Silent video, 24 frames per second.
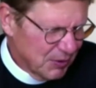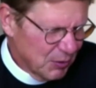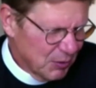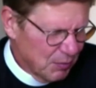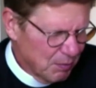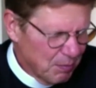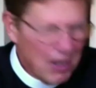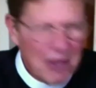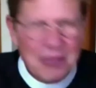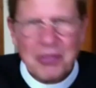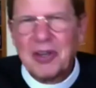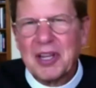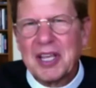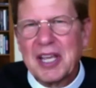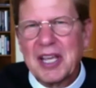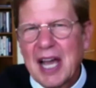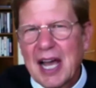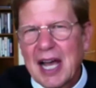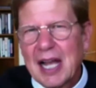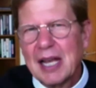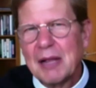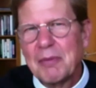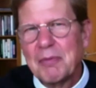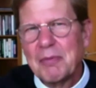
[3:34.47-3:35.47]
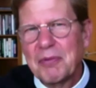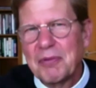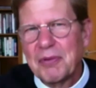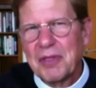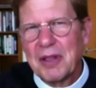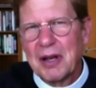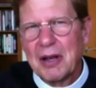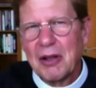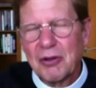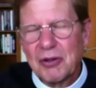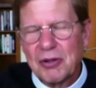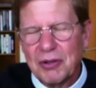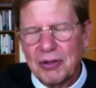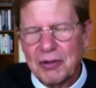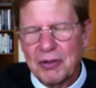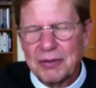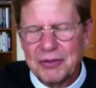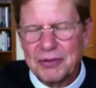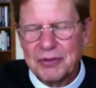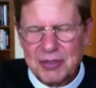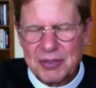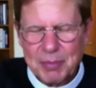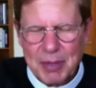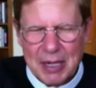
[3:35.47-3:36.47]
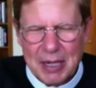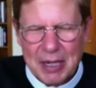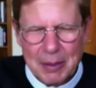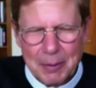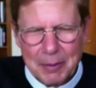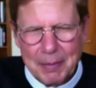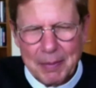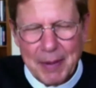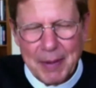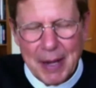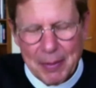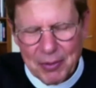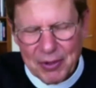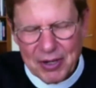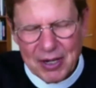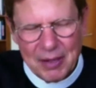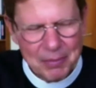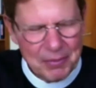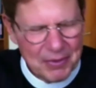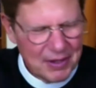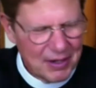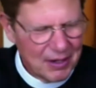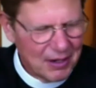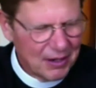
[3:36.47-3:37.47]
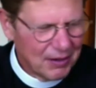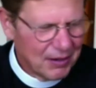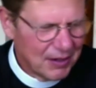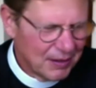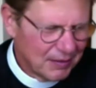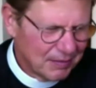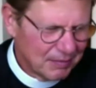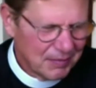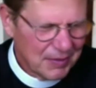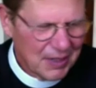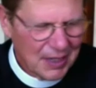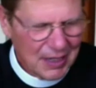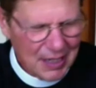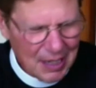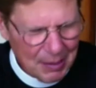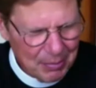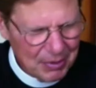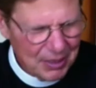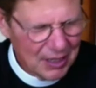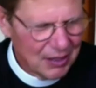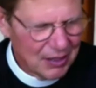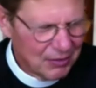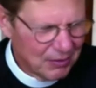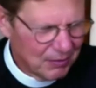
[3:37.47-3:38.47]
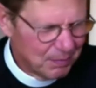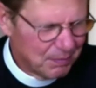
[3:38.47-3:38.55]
monthly column for the local newspaper up there and a couple other